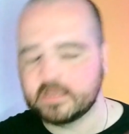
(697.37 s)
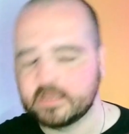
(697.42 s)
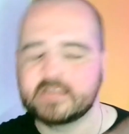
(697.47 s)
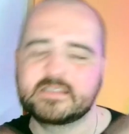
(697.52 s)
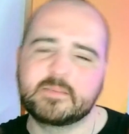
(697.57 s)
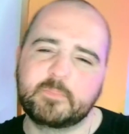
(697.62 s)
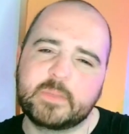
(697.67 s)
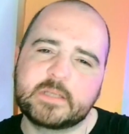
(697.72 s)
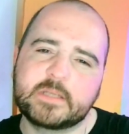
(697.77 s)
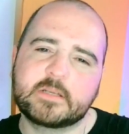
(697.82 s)

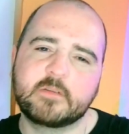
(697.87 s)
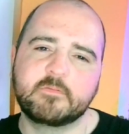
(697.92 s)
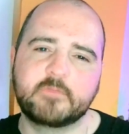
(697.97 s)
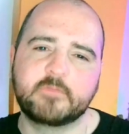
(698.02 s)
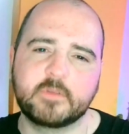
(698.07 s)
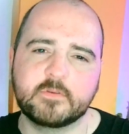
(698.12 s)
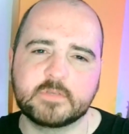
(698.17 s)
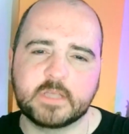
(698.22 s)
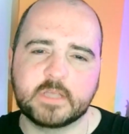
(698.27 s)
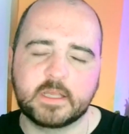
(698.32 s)
It's a bit
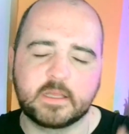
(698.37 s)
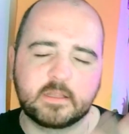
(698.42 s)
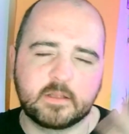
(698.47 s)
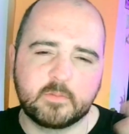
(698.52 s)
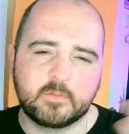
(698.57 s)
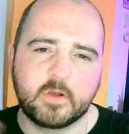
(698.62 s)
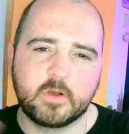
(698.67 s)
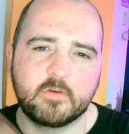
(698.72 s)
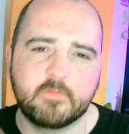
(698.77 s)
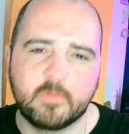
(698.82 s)
confusing and
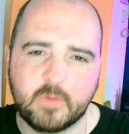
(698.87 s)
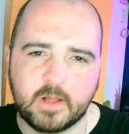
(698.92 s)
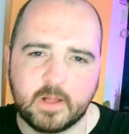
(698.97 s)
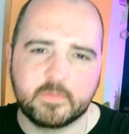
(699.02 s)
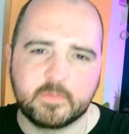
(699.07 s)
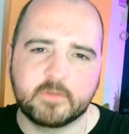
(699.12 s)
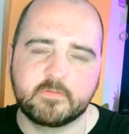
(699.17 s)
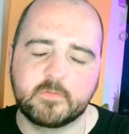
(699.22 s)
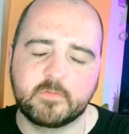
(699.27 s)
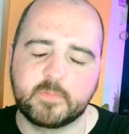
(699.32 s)
can be
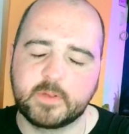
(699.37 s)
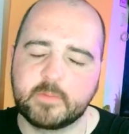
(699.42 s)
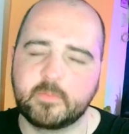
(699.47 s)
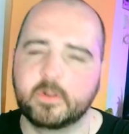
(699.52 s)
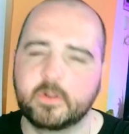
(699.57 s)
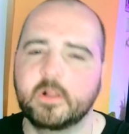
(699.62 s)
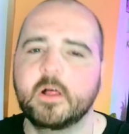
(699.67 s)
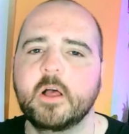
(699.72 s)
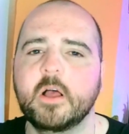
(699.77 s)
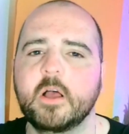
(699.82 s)
overwhelming for
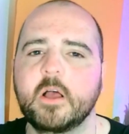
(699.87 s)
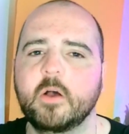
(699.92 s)
people,